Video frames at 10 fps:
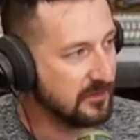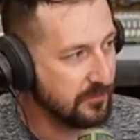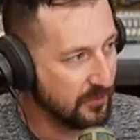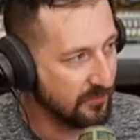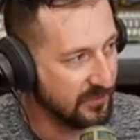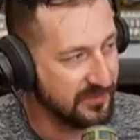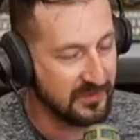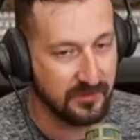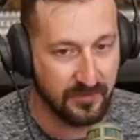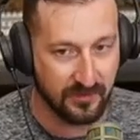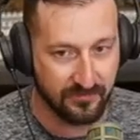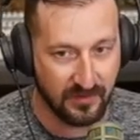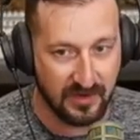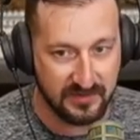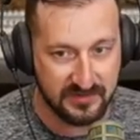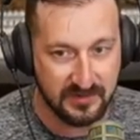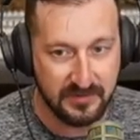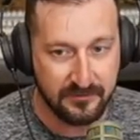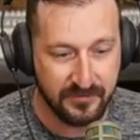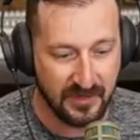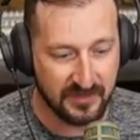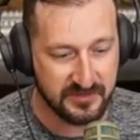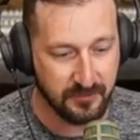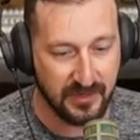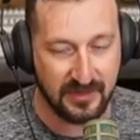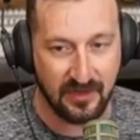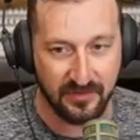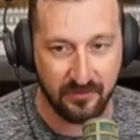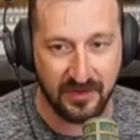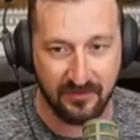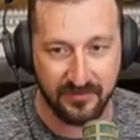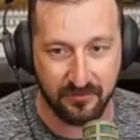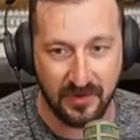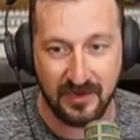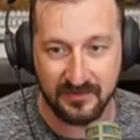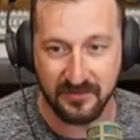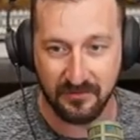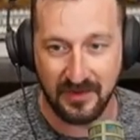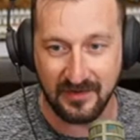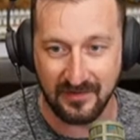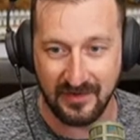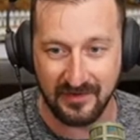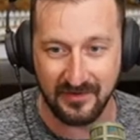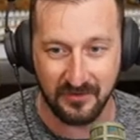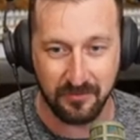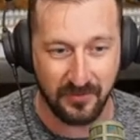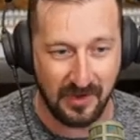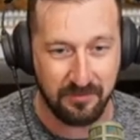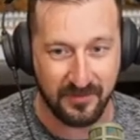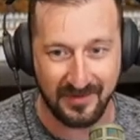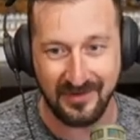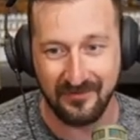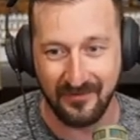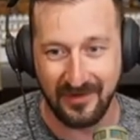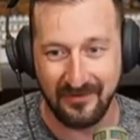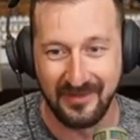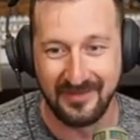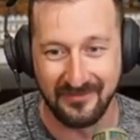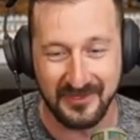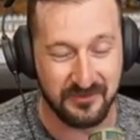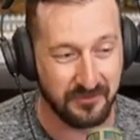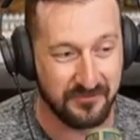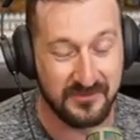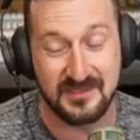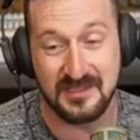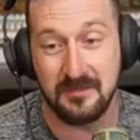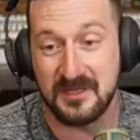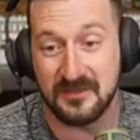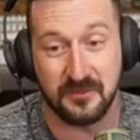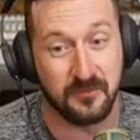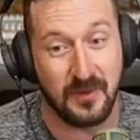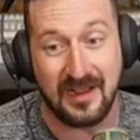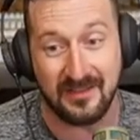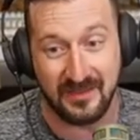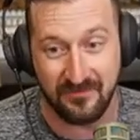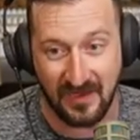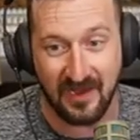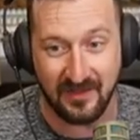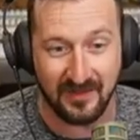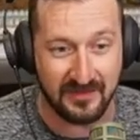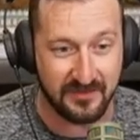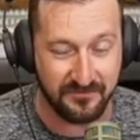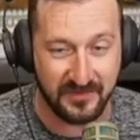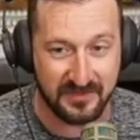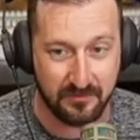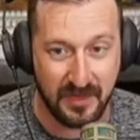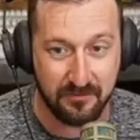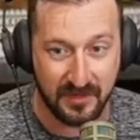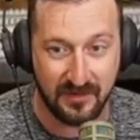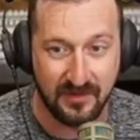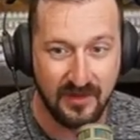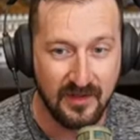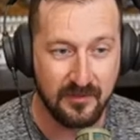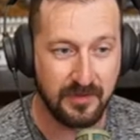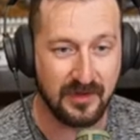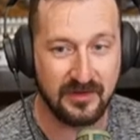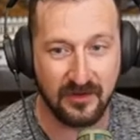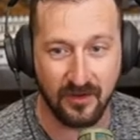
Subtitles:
comport within the Bill of Rights and explain how they would have the right to regulate your property, right? Which would seem to directly violate the Fifth Amendment. But,